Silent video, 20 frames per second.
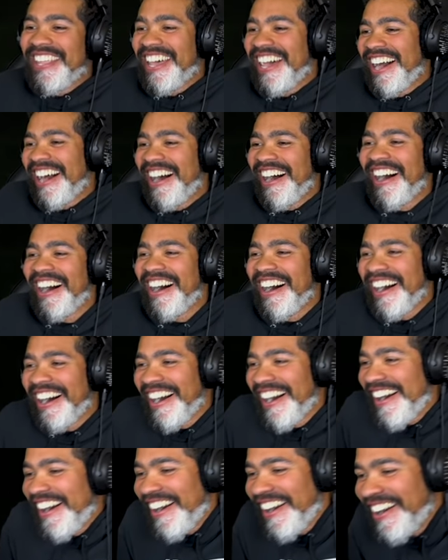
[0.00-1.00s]
Easy.
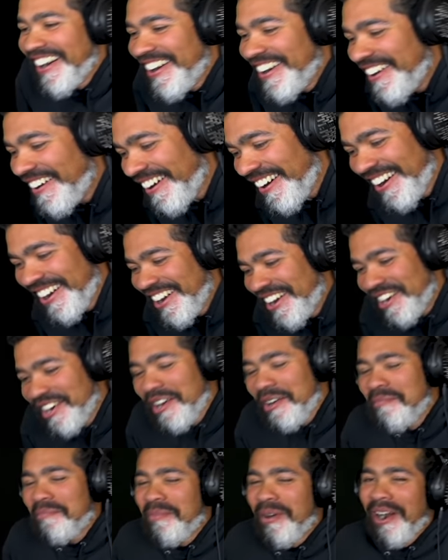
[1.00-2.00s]

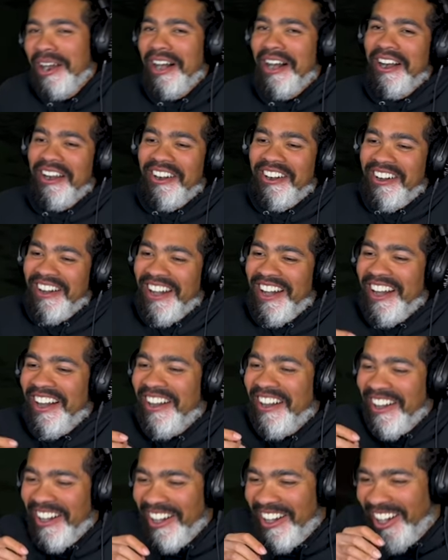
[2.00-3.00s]
Oh, he says easy.
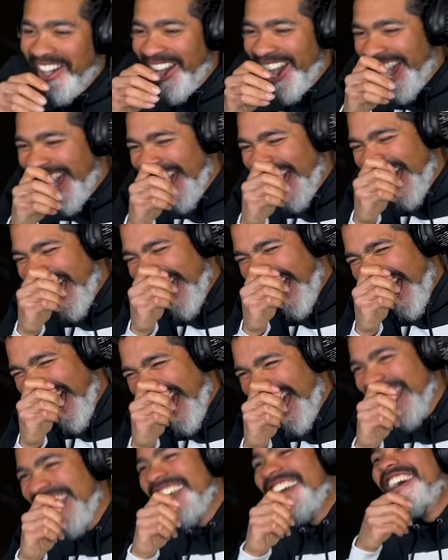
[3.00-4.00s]

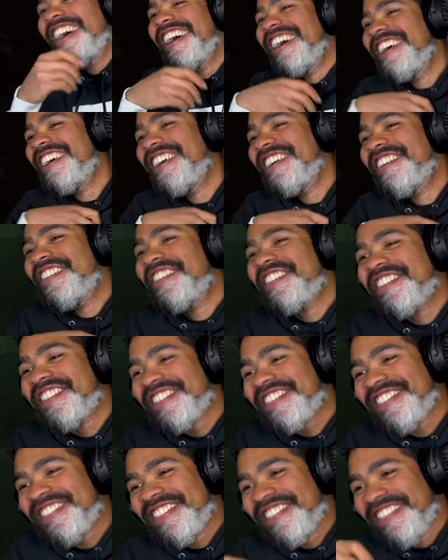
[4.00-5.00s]
Oh. Omar's not going to include
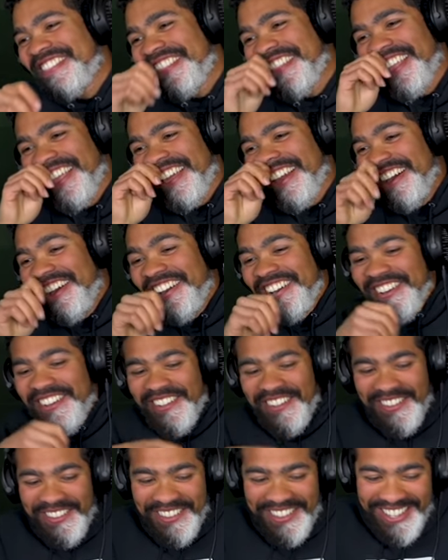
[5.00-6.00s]
footage from the first
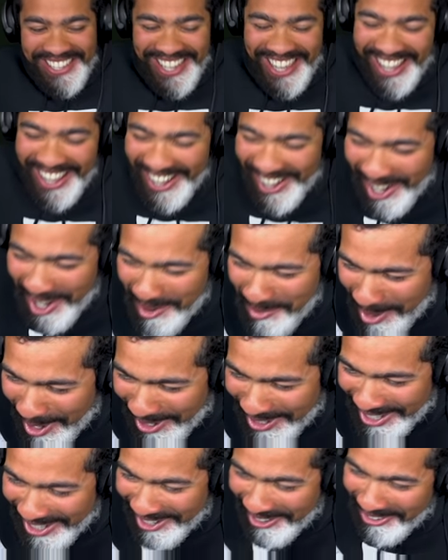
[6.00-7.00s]
two games. Huh? Yeah,
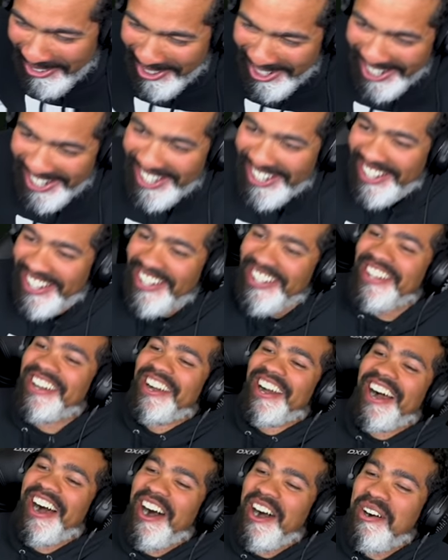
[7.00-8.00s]
Omar, get real.
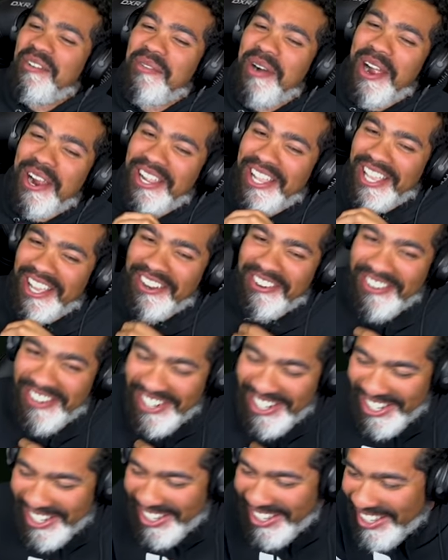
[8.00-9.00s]
Omar,
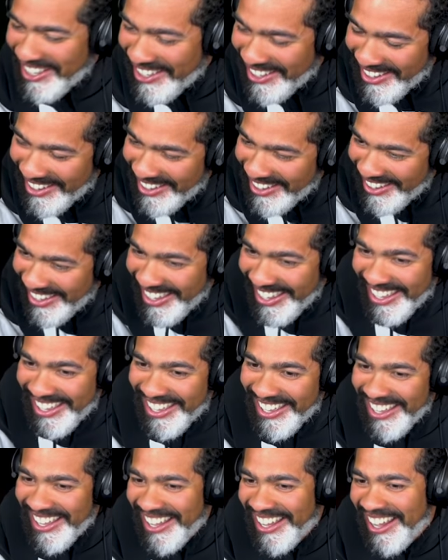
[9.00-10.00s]
get real
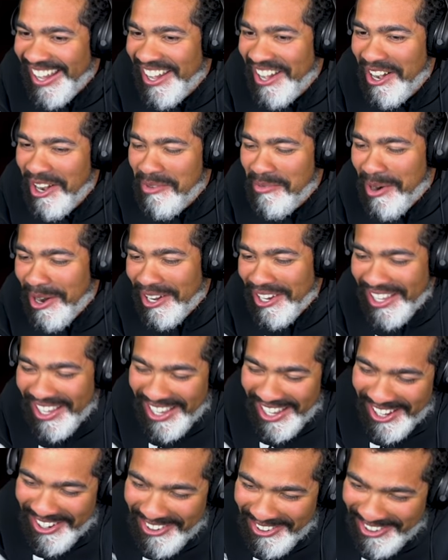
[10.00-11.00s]
dollars. This oh, is the
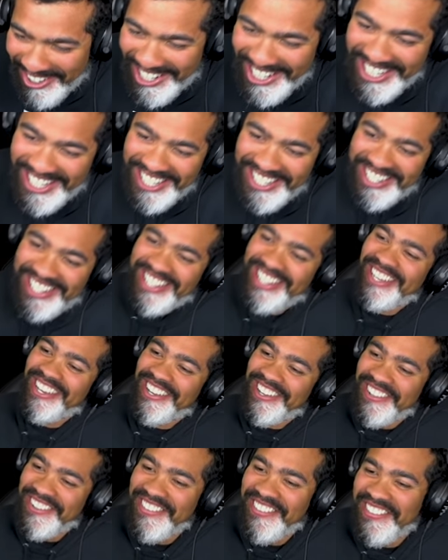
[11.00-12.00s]
only one that's going in the
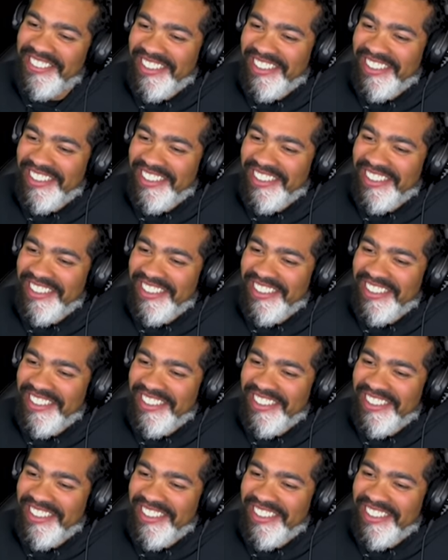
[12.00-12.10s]
video.